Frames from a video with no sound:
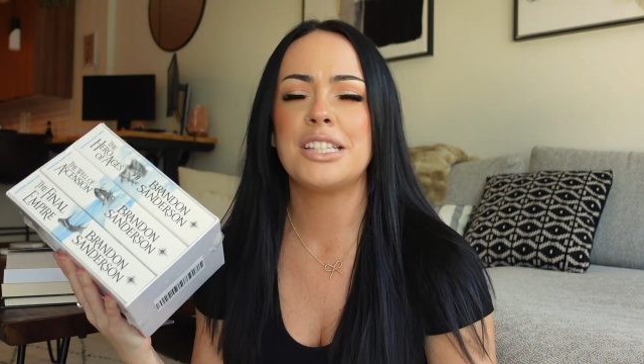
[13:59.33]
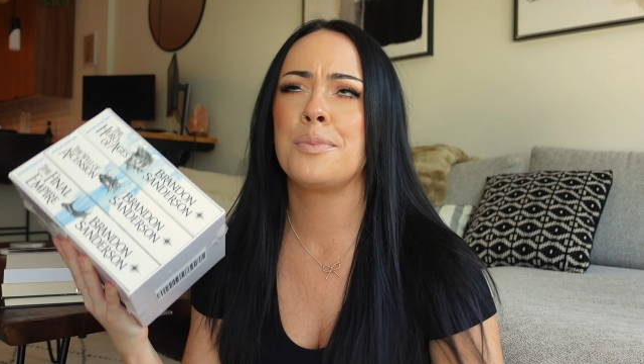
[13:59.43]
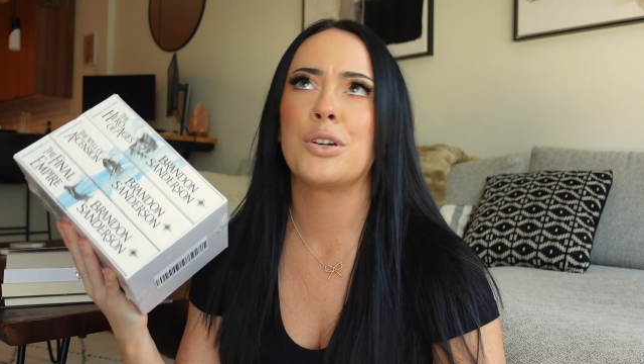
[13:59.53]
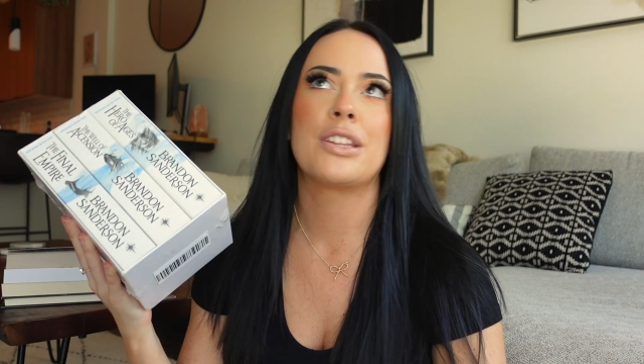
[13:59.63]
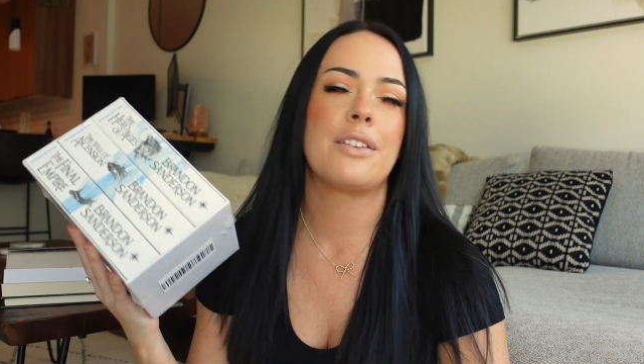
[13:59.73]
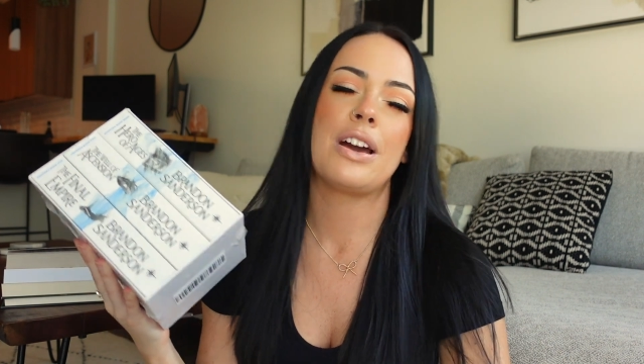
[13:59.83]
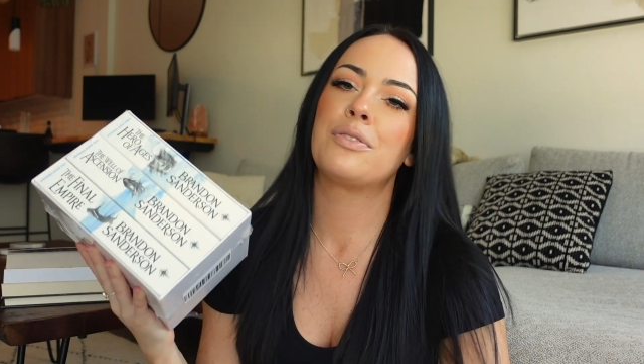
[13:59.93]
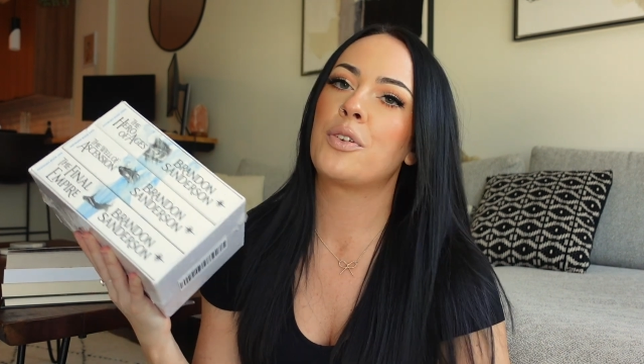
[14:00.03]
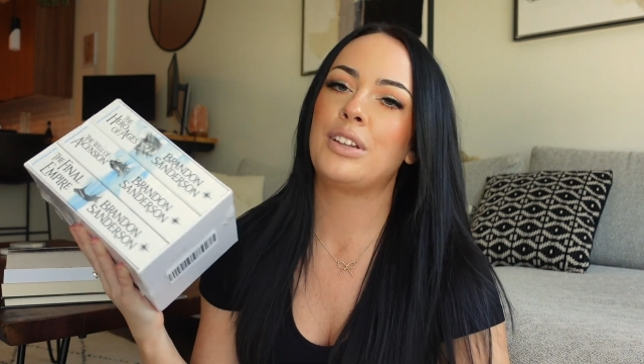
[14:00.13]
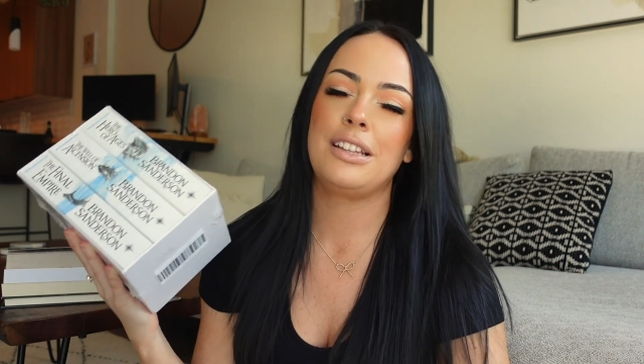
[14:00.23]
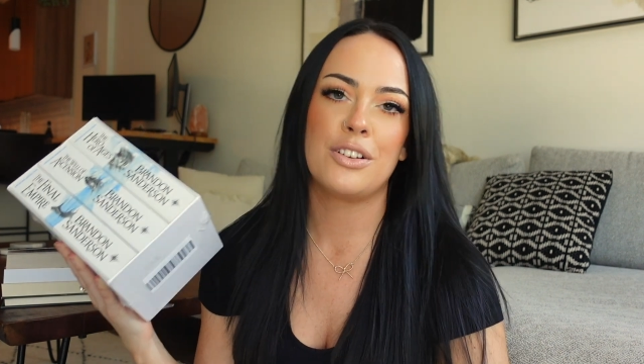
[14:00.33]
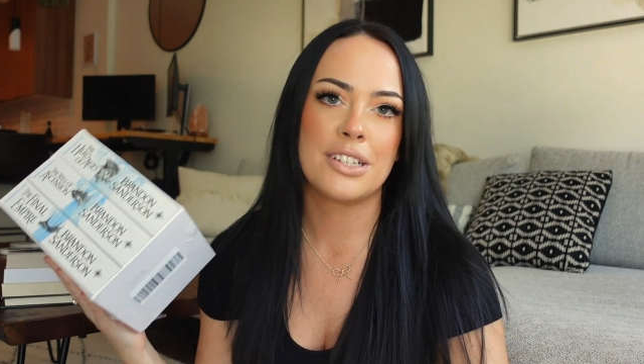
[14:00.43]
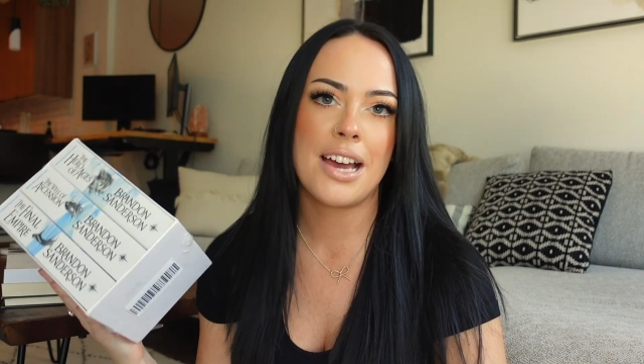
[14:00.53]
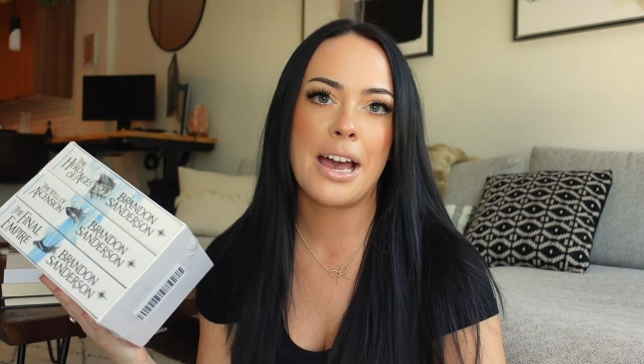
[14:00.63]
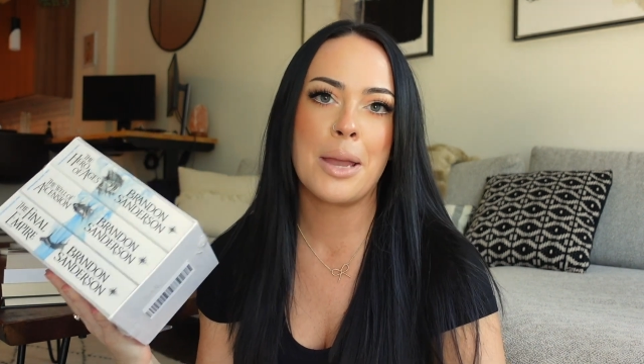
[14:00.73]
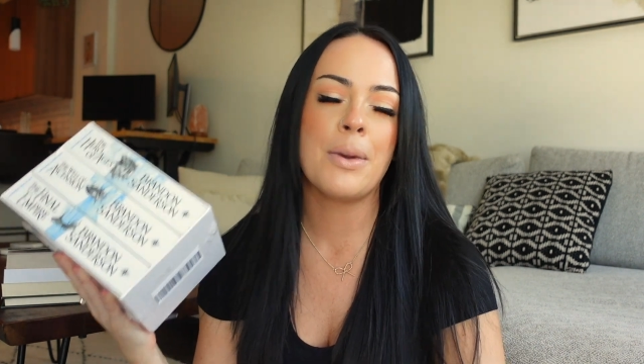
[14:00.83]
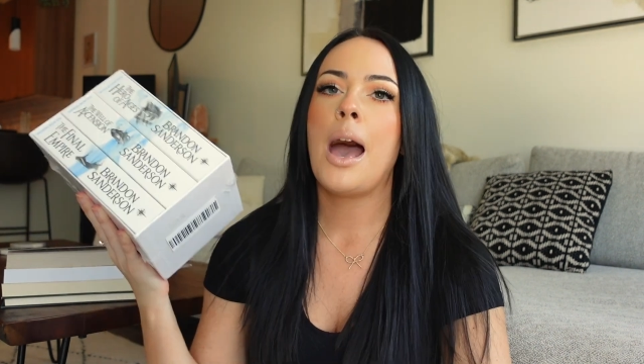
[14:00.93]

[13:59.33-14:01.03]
It's a book that I've had for a really long time.